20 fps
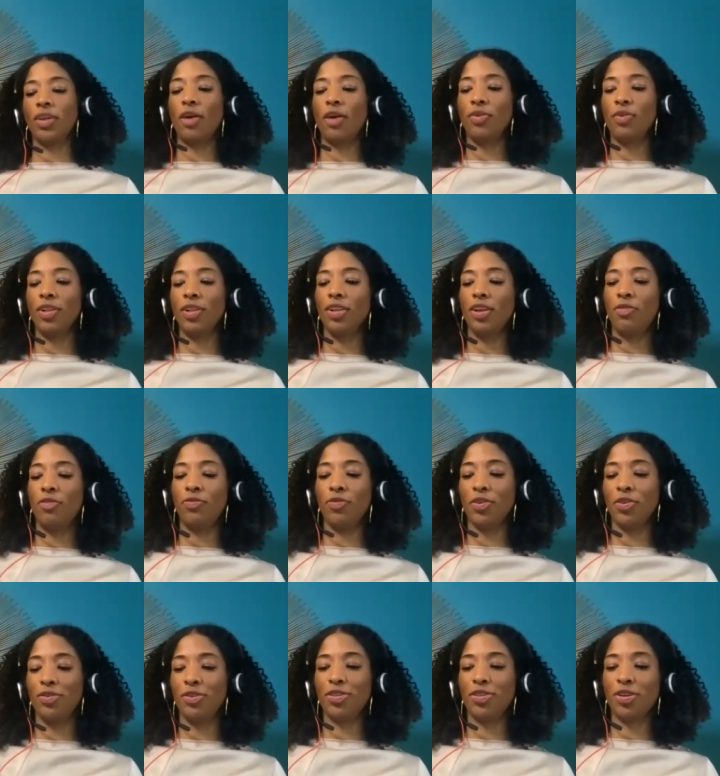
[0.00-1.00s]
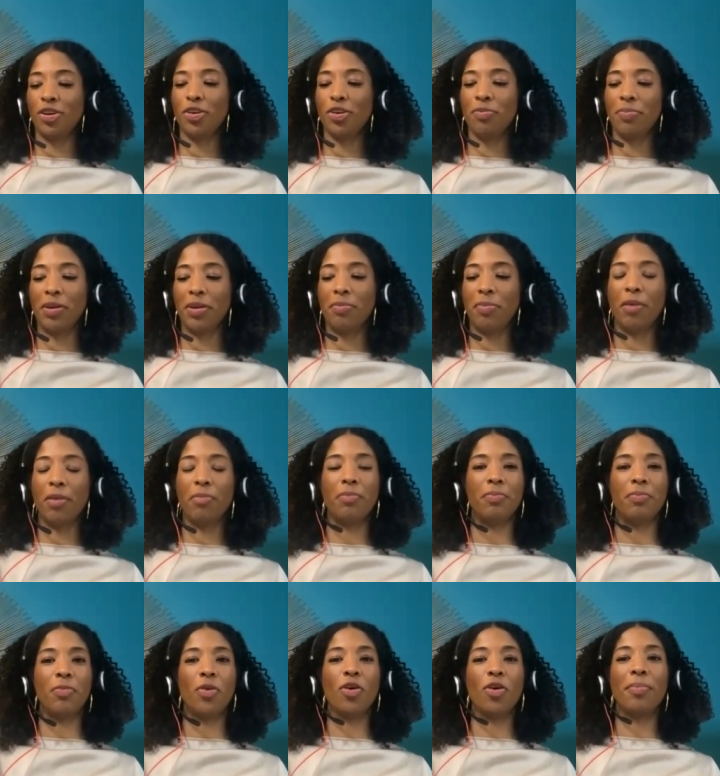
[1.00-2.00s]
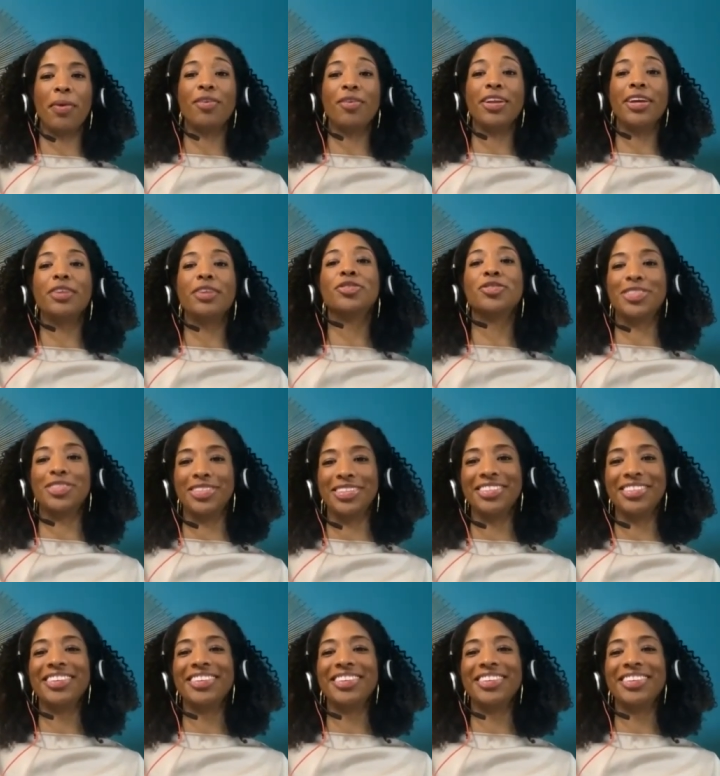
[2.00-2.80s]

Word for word: I would love for you to talk a bit about more about energy.